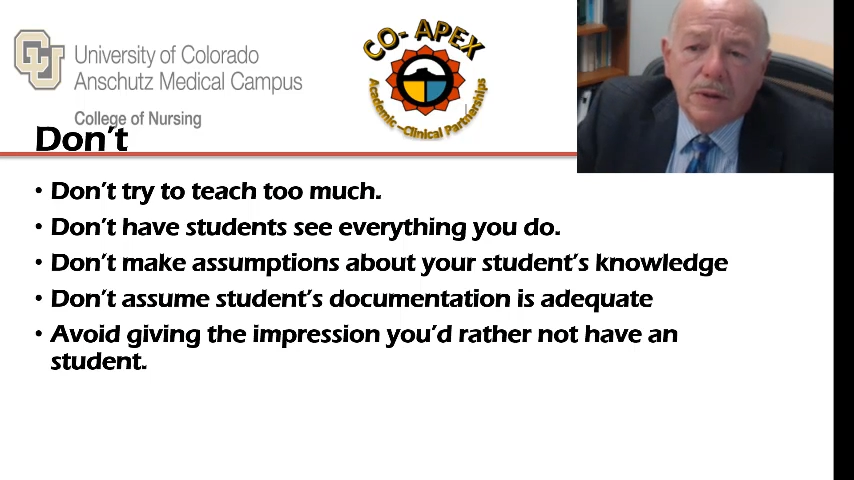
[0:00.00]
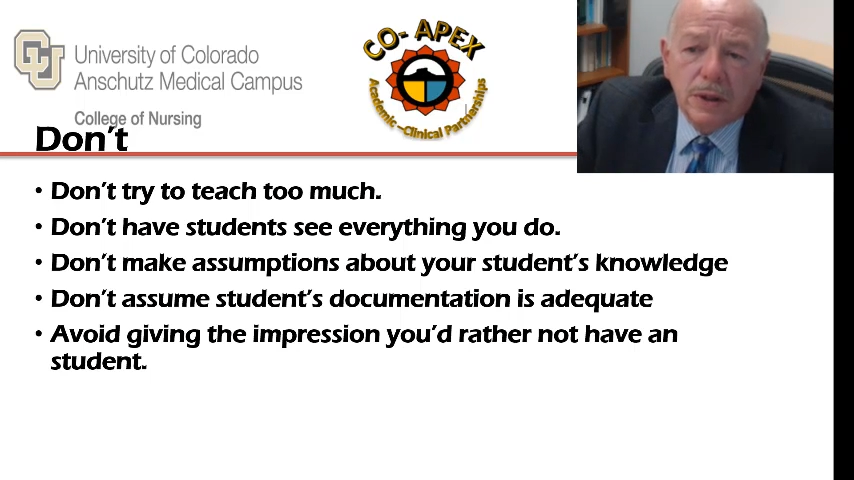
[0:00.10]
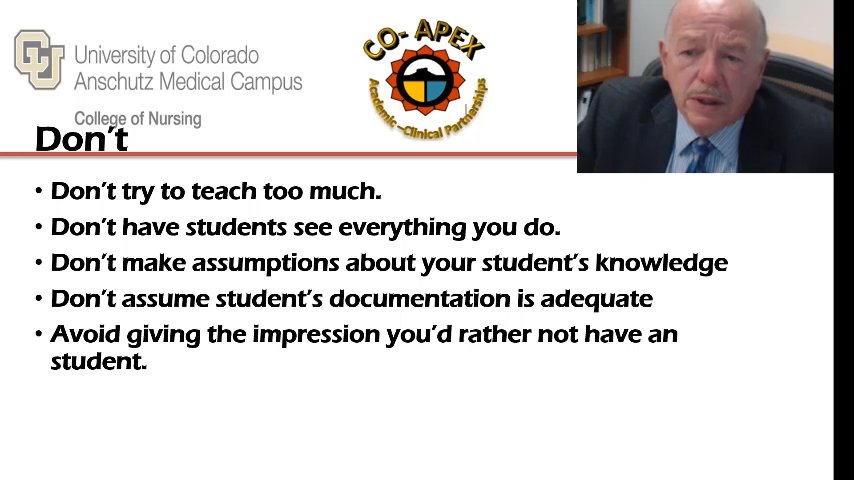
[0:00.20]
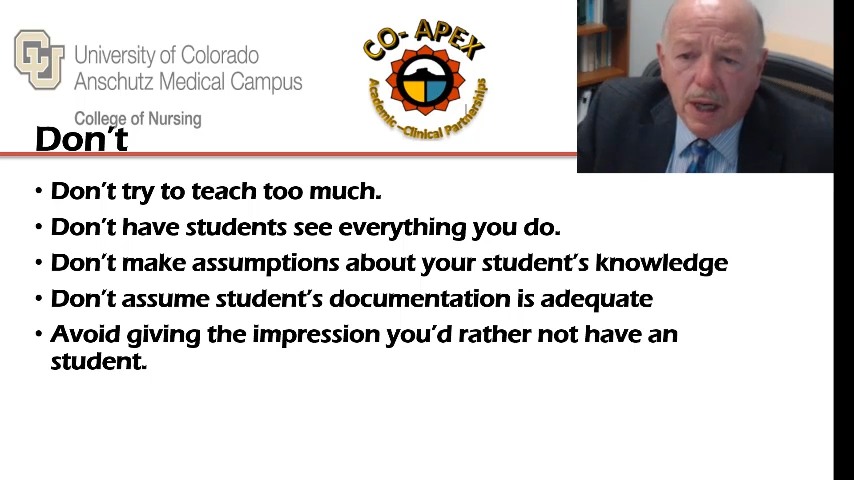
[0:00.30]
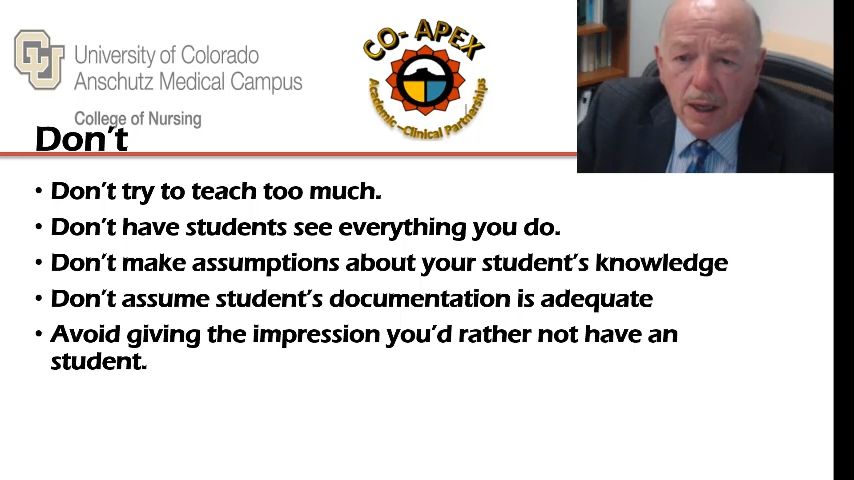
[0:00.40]
your
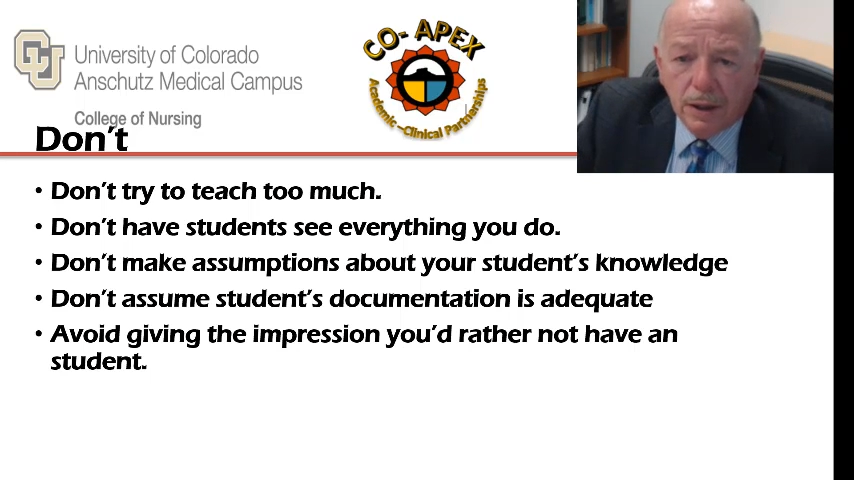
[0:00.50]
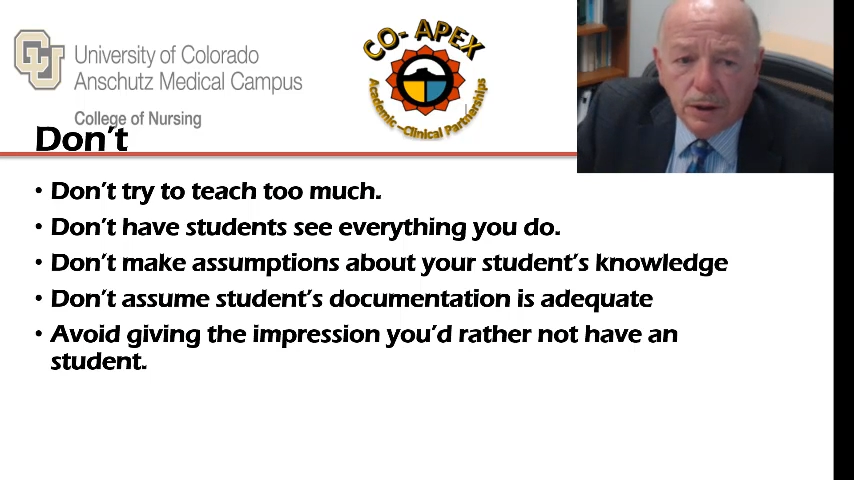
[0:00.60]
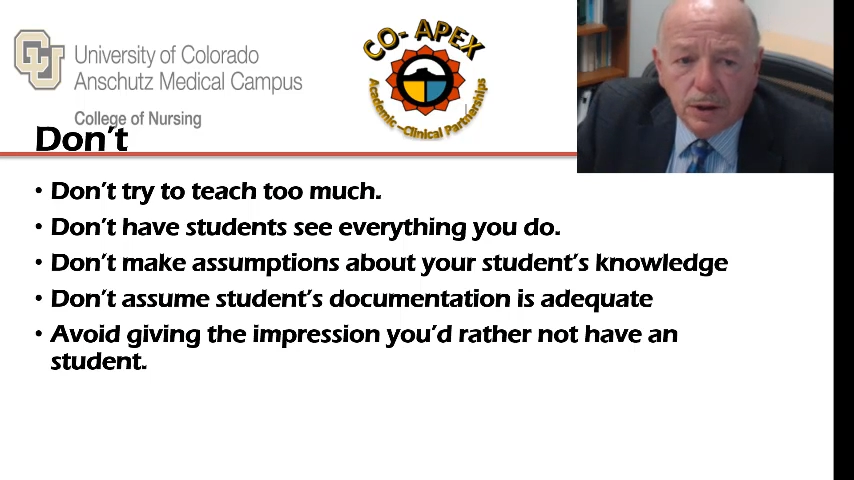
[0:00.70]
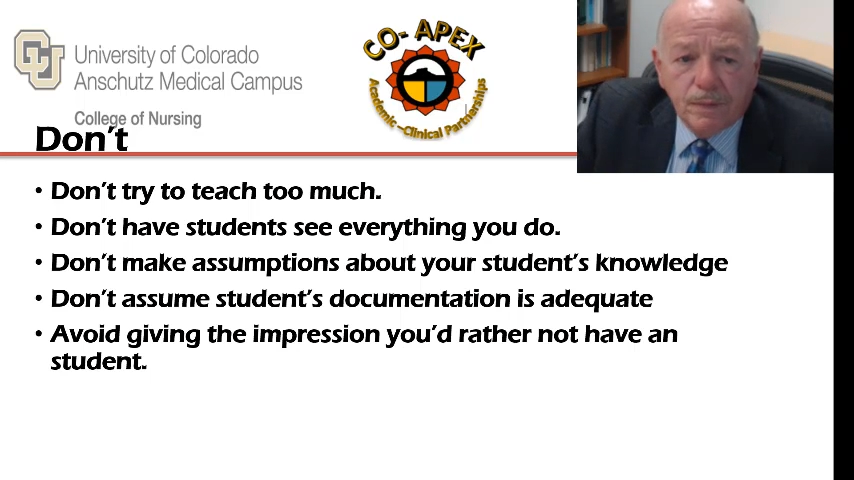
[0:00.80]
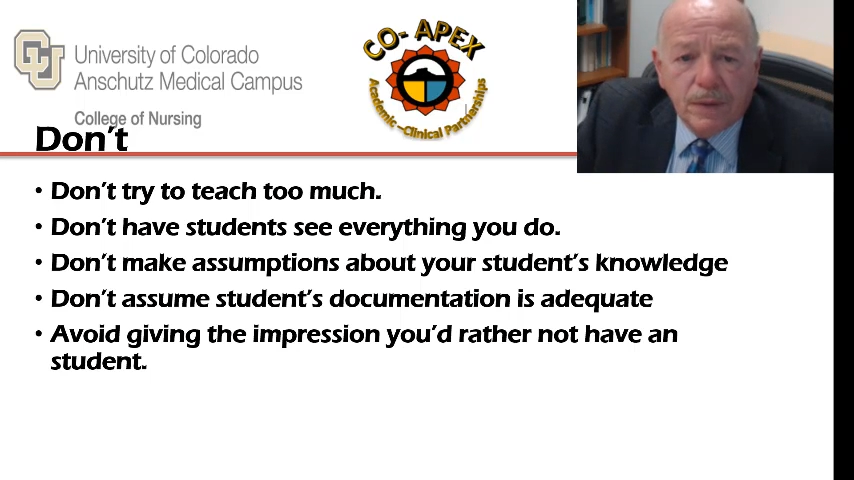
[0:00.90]
students'
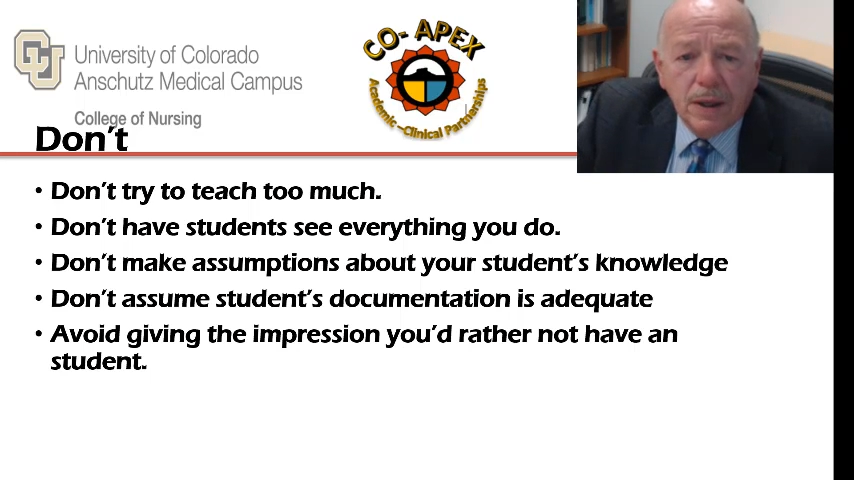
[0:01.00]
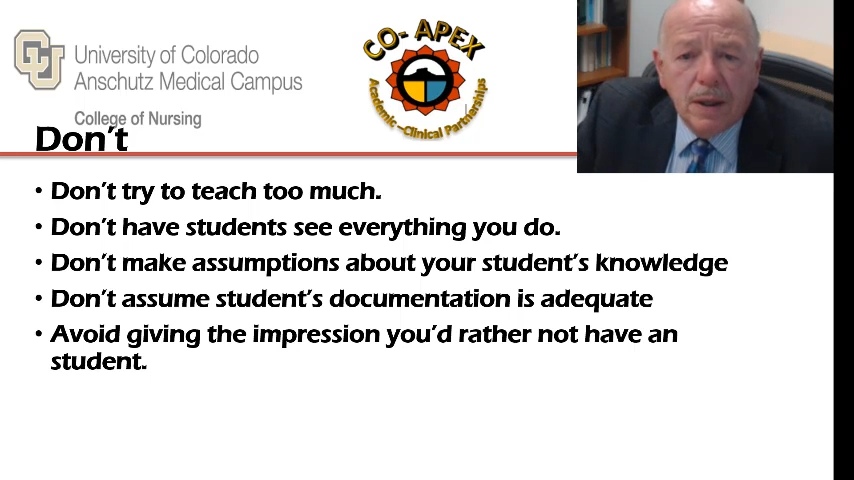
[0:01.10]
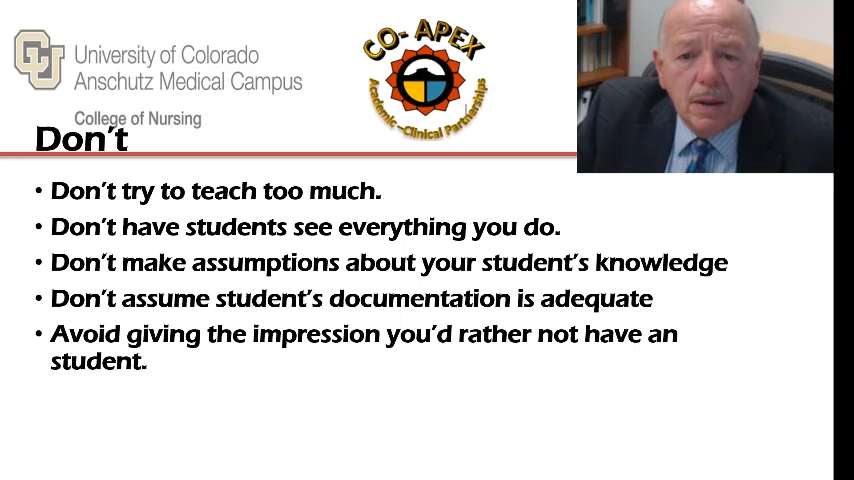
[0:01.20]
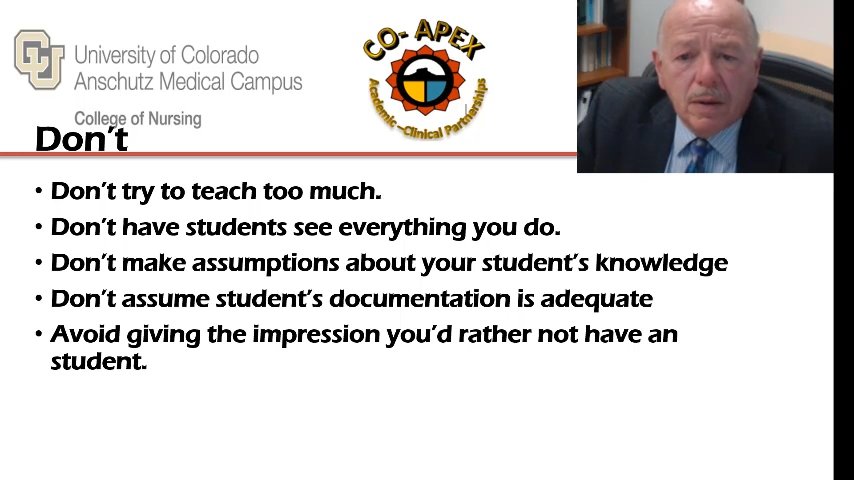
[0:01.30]
knowledge.